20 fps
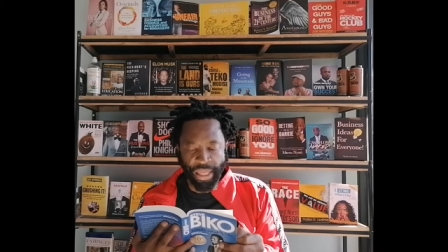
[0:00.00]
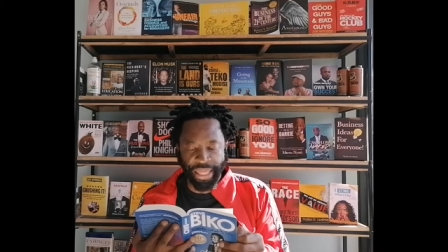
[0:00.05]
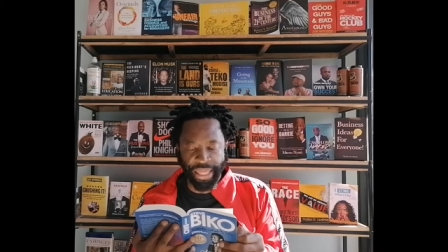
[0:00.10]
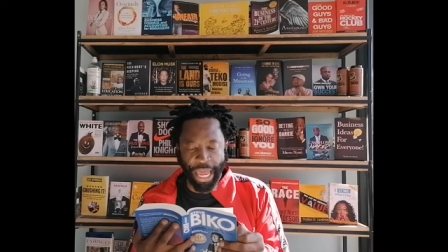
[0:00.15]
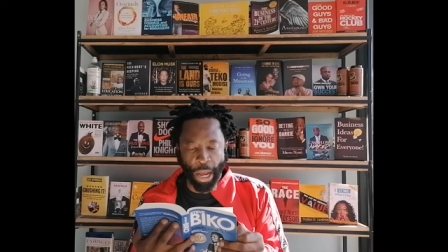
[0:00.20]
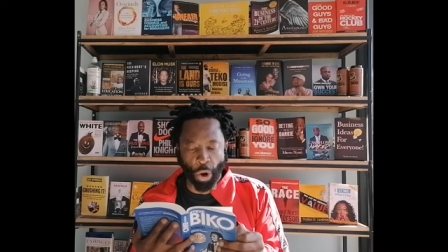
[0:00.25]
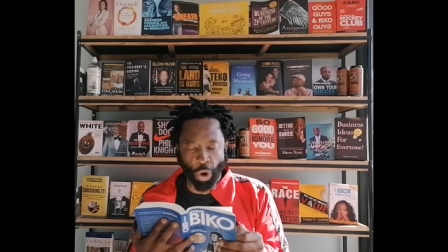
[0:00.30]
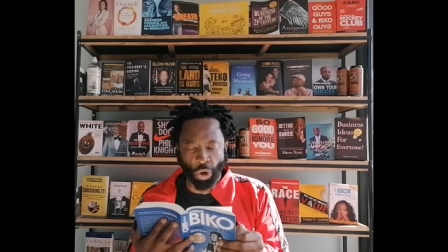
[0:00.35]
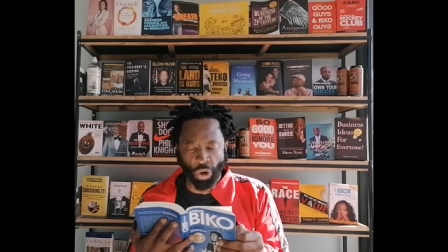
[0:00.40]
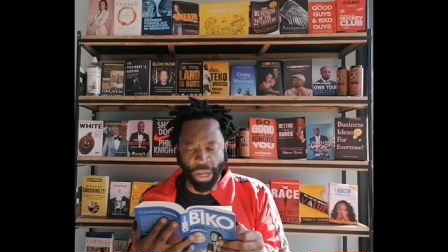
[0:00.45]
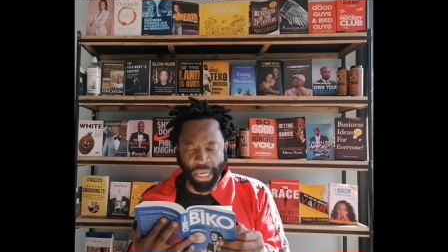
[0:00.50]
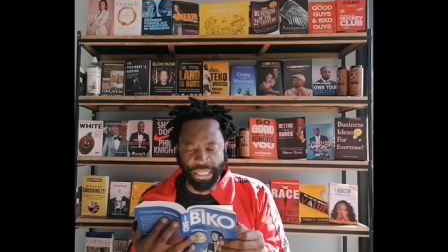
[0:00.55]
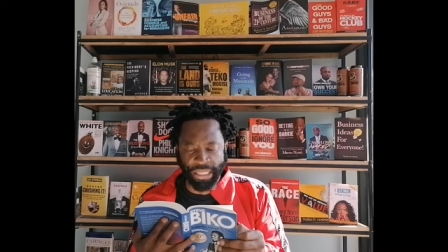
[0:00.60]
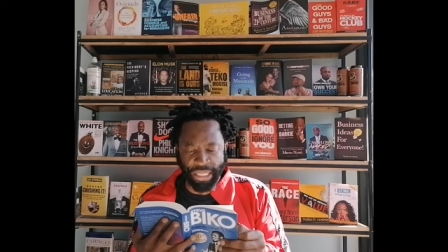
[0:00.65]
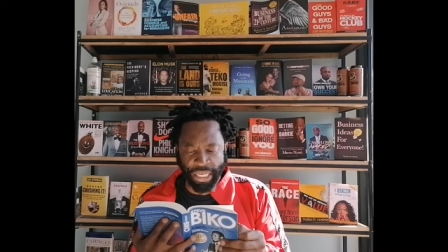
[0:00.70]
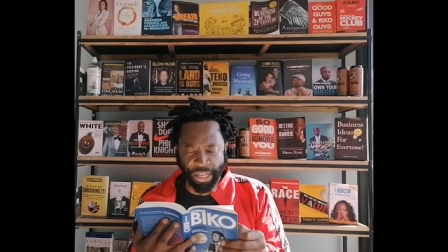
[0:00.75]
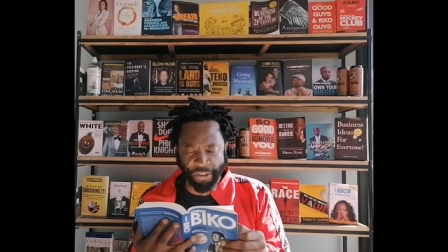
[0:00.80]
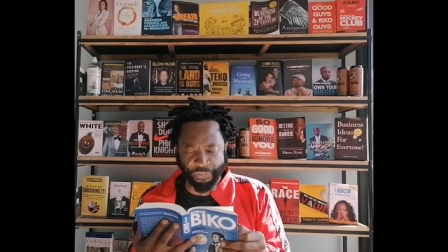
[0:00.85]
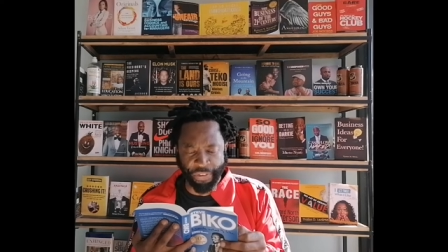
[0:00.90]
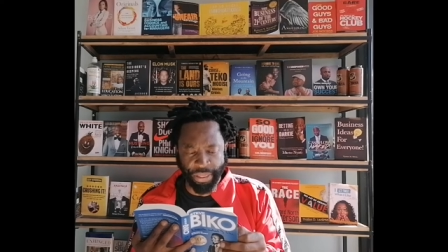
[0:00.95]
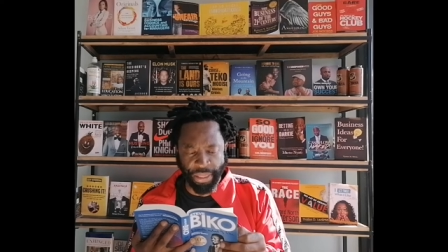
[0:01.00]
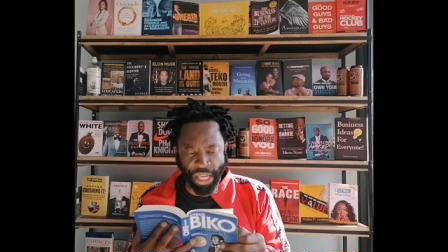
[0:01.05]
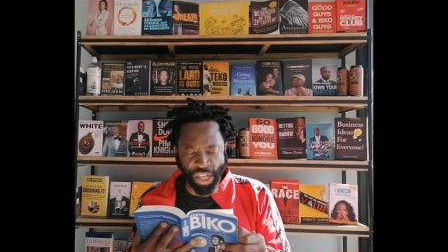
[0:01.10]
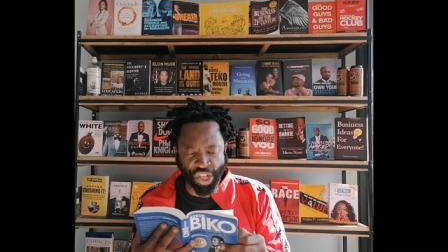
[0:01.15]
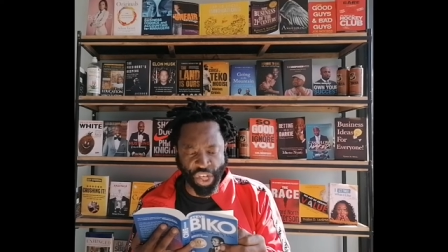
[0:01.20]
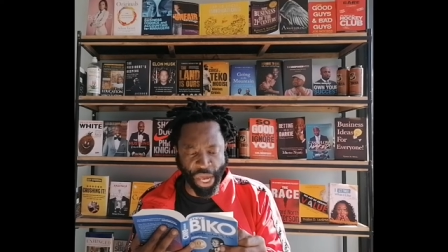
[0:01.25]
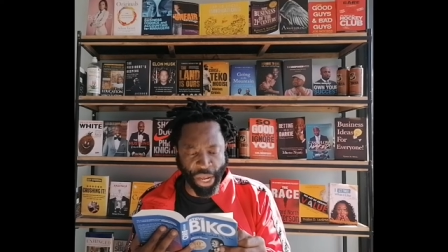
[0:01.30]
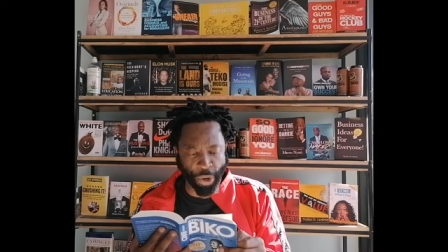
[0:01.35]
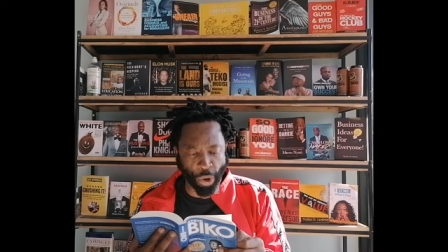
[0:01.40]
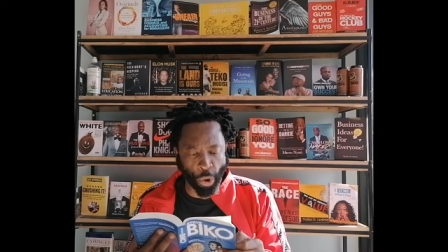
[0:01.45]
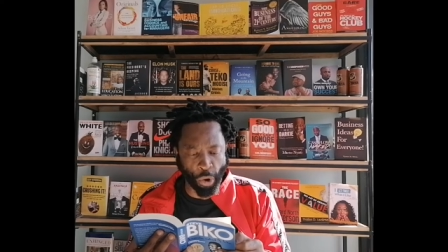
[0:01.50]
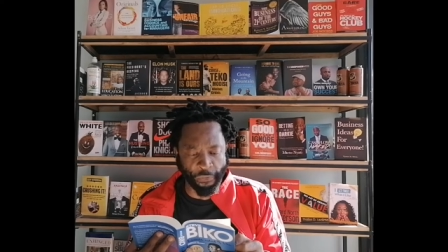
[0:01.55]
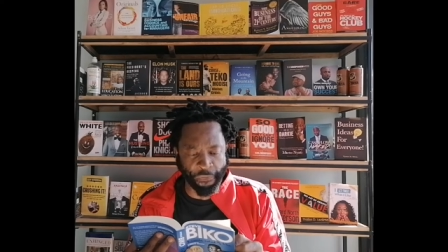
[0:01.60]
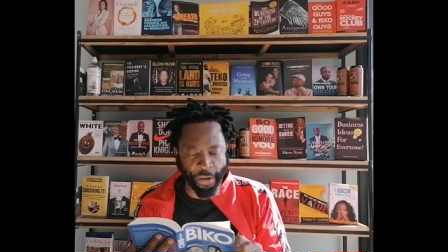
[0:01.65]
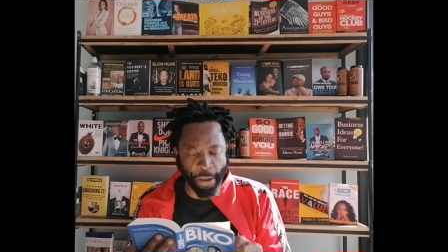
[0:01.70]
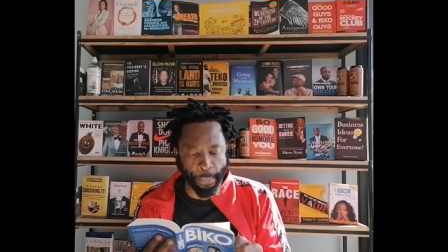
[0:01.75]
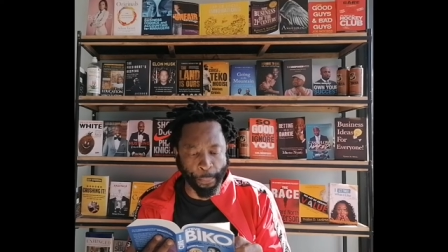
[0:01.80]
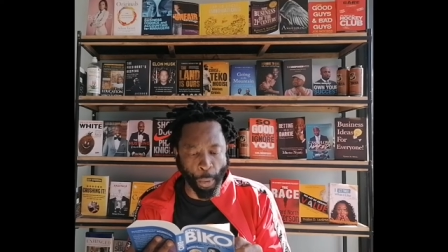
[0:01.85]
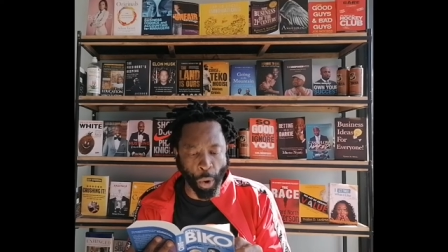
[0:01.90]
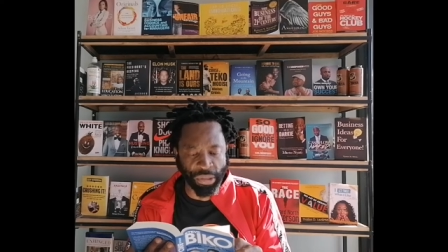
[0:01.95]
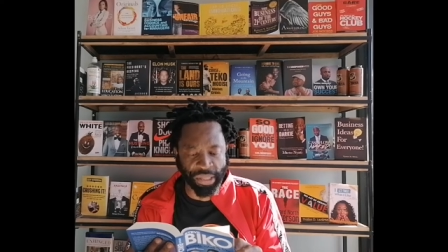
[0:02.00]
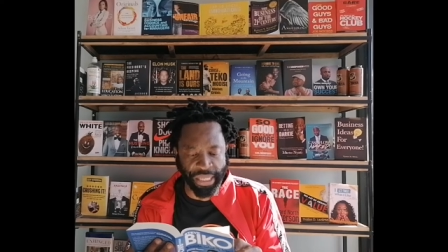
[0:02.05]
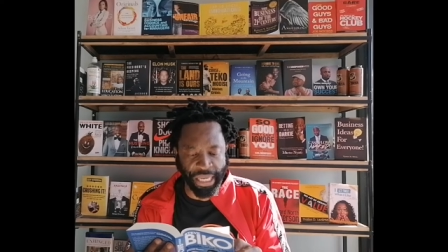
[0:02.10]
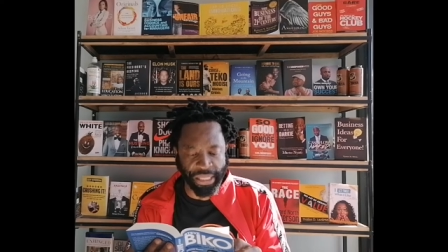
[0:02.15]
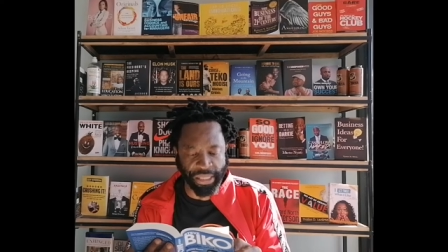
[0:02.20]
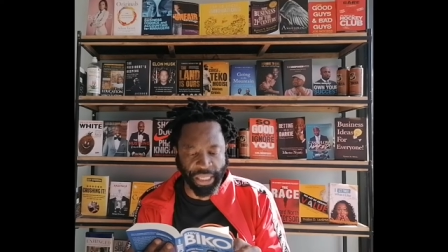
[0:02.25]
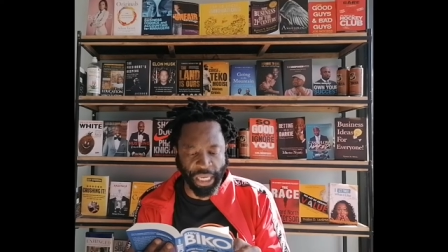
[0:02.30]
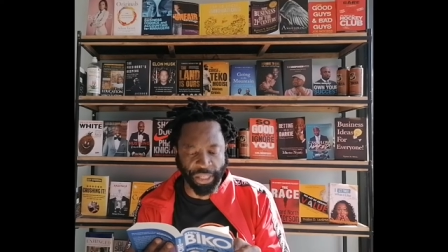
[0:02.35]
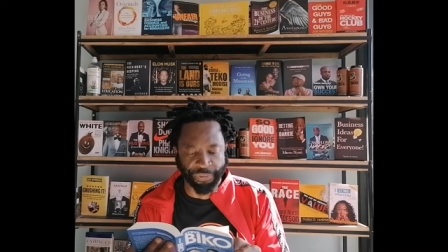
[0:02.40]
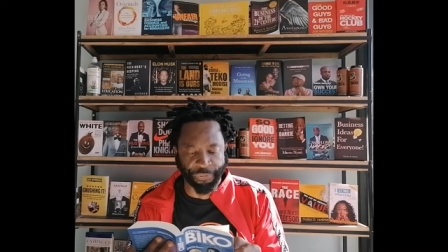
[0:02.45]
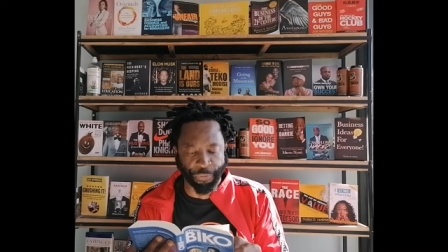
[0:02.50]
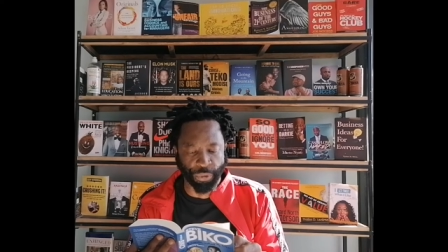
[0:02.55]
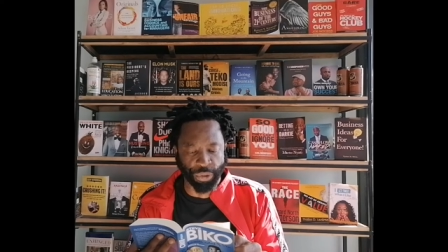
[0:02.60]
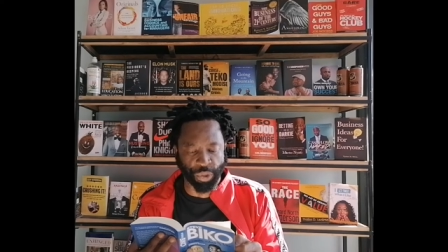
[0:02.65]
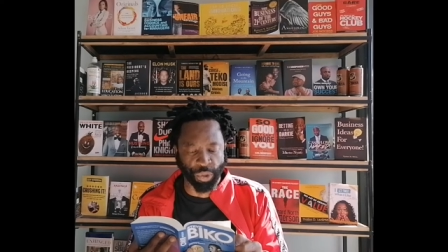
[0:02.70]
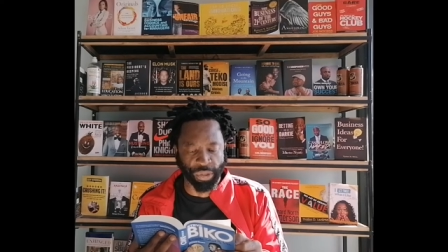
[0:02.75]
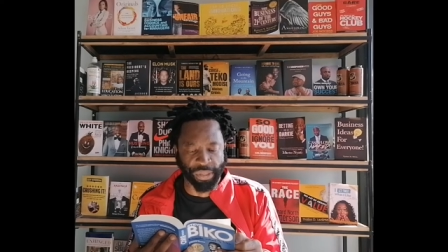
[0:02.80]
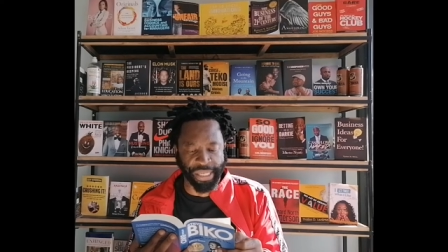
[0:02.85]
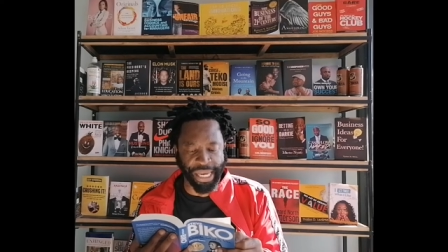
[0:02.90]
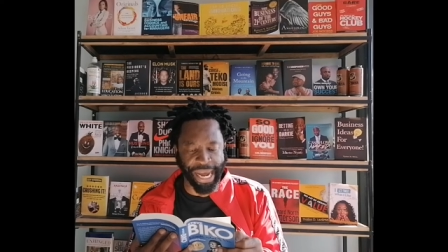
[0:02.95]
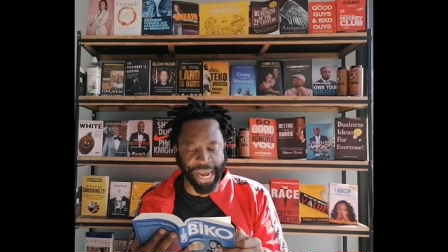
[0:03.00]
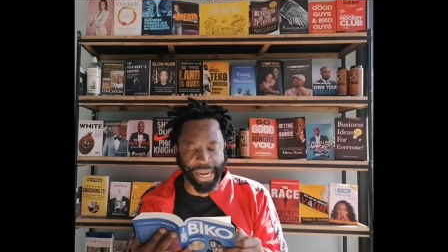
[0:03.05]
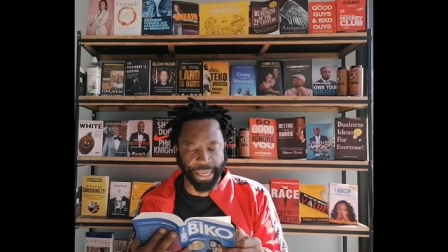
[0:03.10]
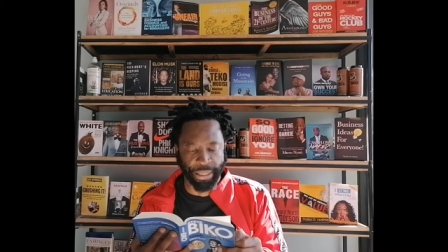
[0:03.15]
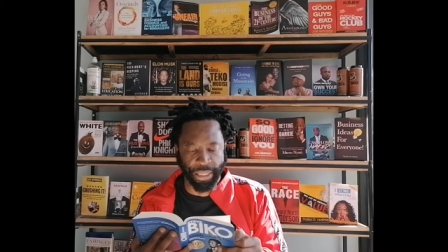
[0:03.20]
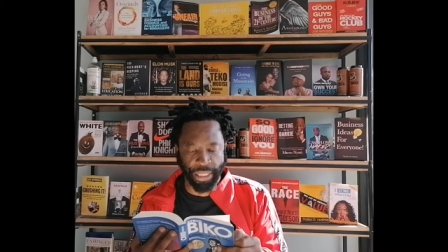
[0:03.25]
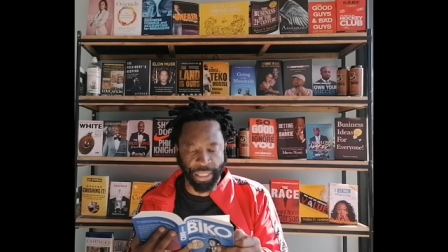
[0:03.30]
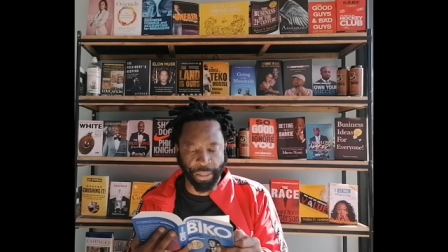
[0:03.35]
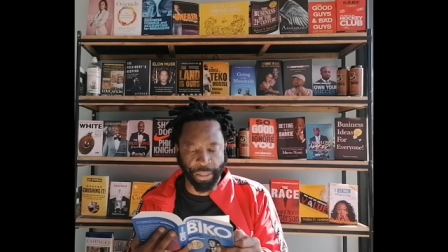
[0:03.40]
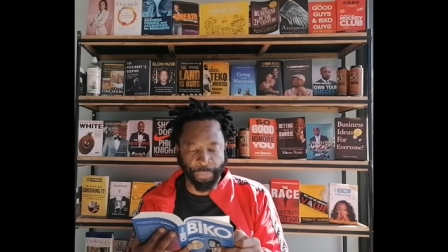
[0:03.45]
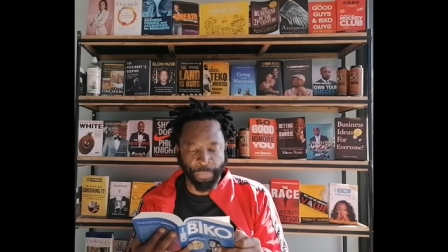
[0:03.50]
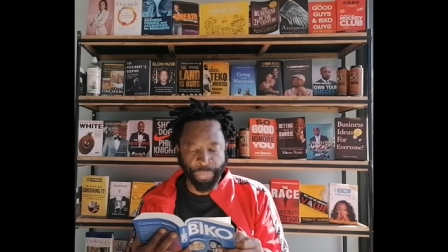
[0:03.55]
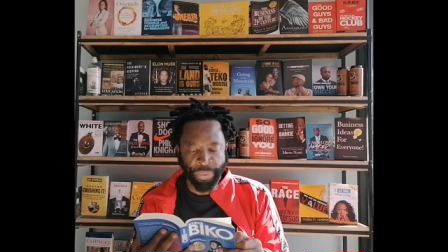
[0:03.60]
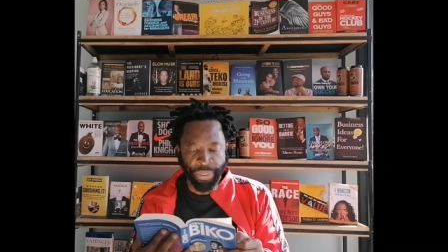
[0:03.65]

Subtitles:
They always live in the shadow of a more successful society.